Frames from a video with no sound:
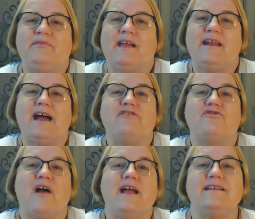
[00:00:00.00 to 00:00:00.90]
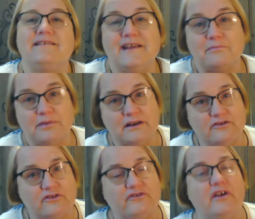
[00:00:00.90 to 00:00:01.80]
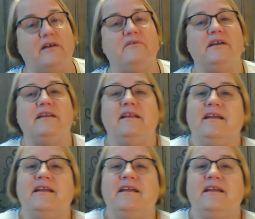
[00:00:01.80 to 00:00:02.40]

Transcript: And I tried to take pictures of it.